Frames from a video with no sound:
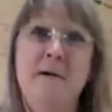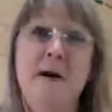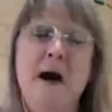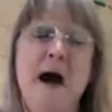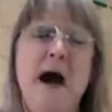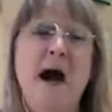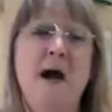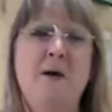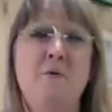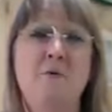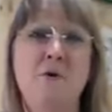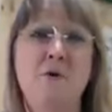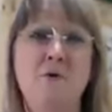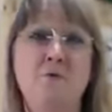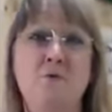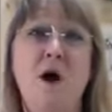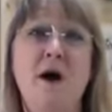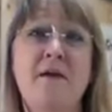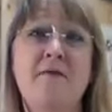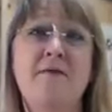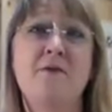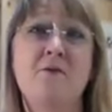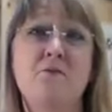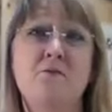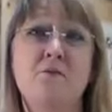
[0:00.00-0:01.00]
I would
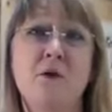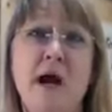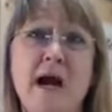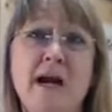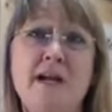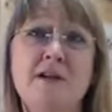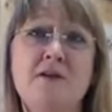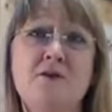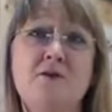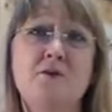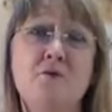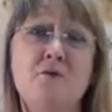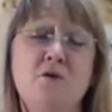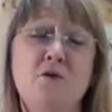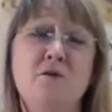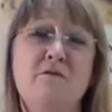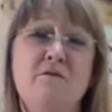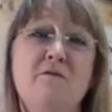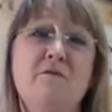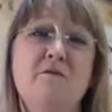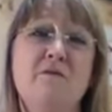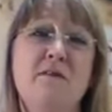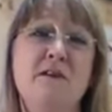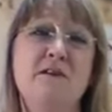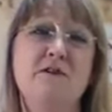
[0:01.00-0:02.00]
want the right tool
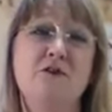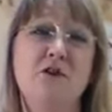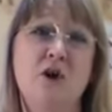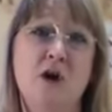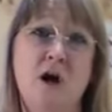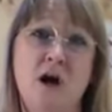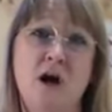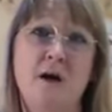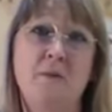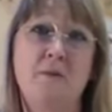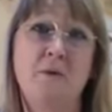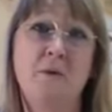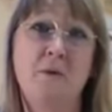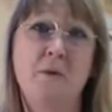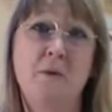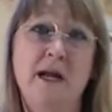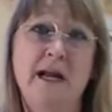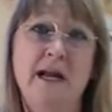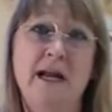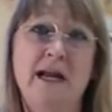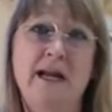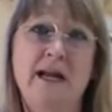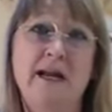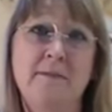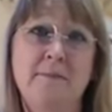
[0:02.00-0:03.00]
for the job,
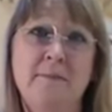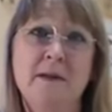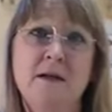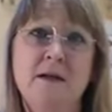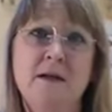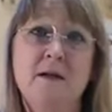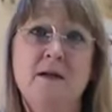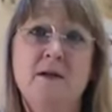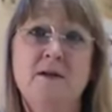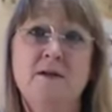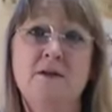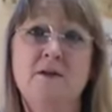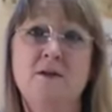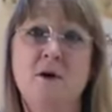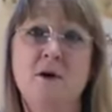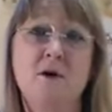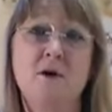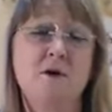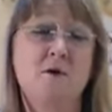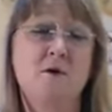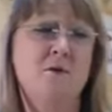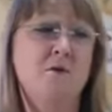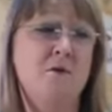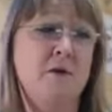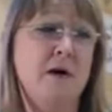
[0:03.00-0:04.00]
okay?
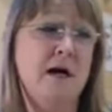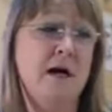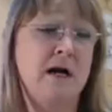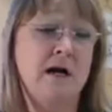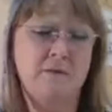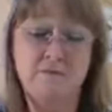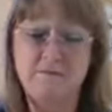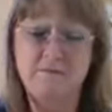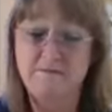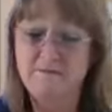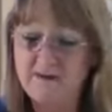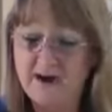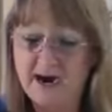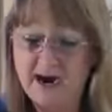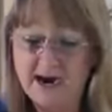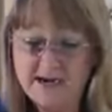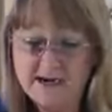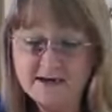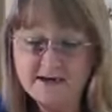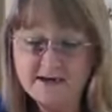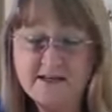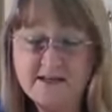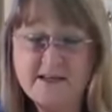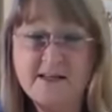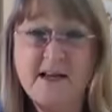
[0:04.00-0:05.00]
So
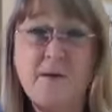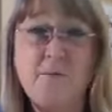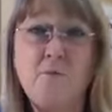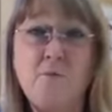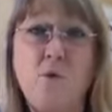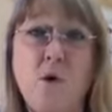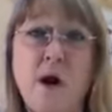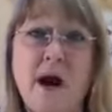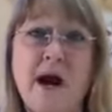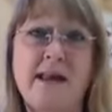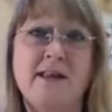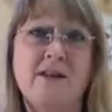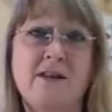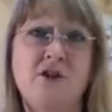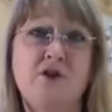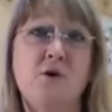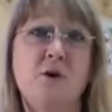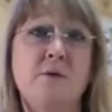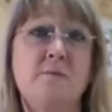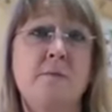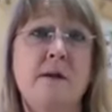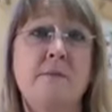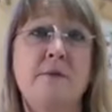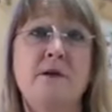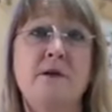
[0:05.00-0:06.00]
find some way that you
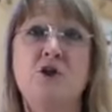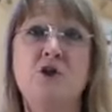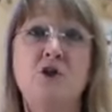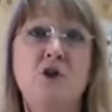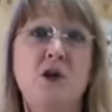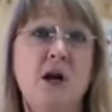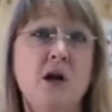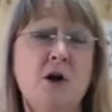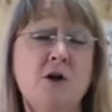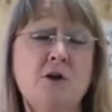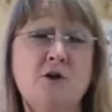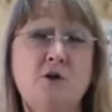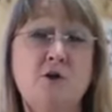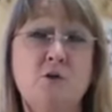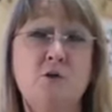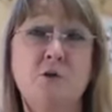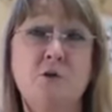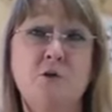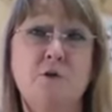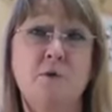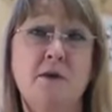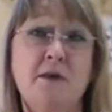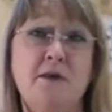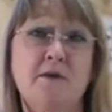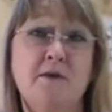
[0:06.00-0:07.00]
can maybe share
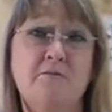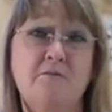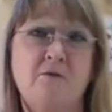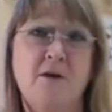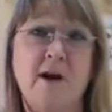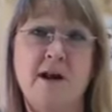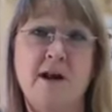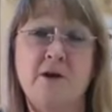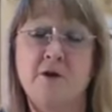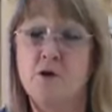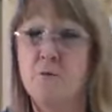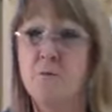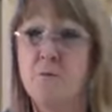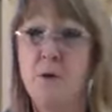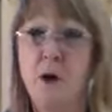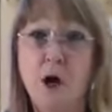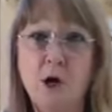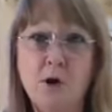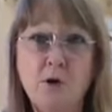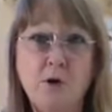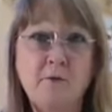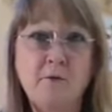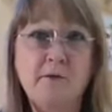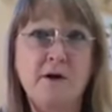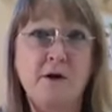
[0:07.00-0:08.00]
tools with a friend or
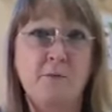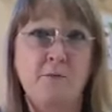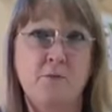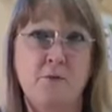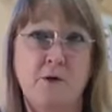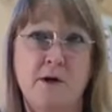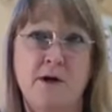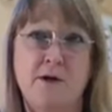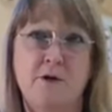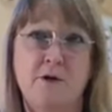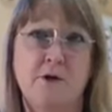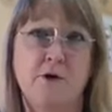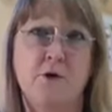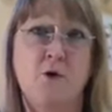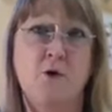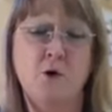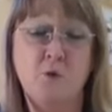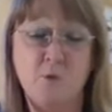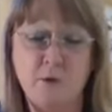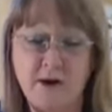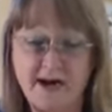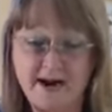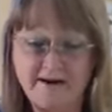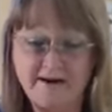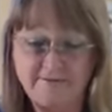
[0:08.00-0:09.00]
borrow their printer or
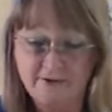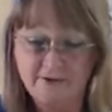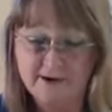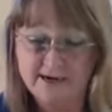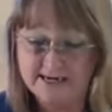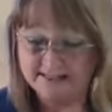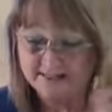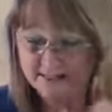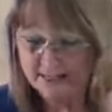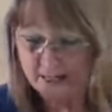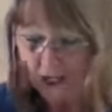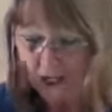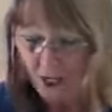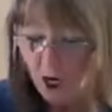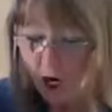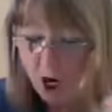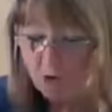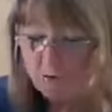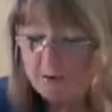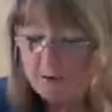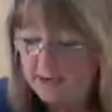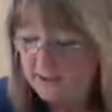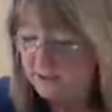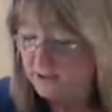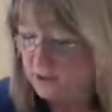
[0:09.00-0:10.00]
whatever it is. All
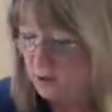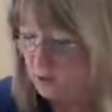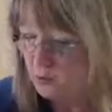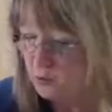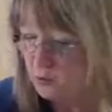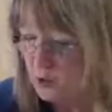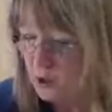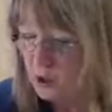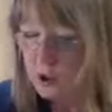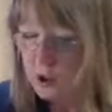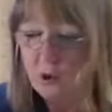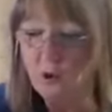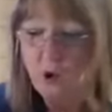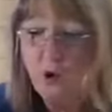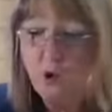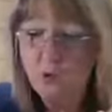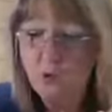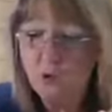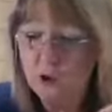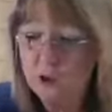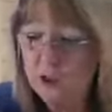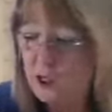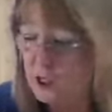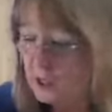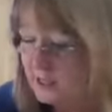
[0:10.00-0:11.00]
right, so
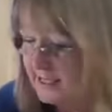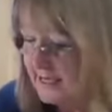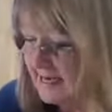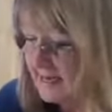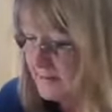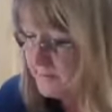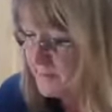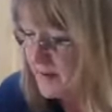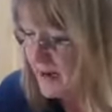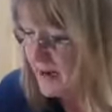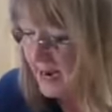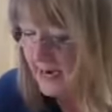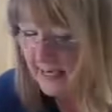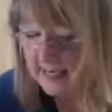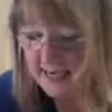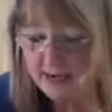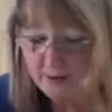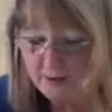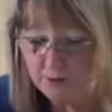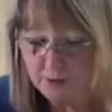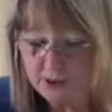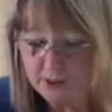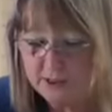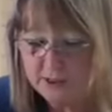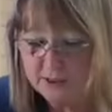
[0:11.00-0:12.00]
we're going to get back
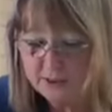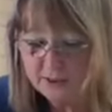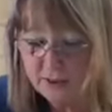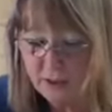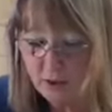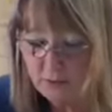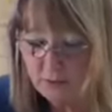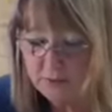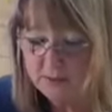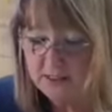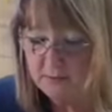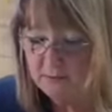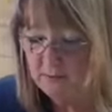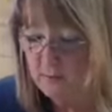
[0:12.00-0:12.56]
and we're going to sew some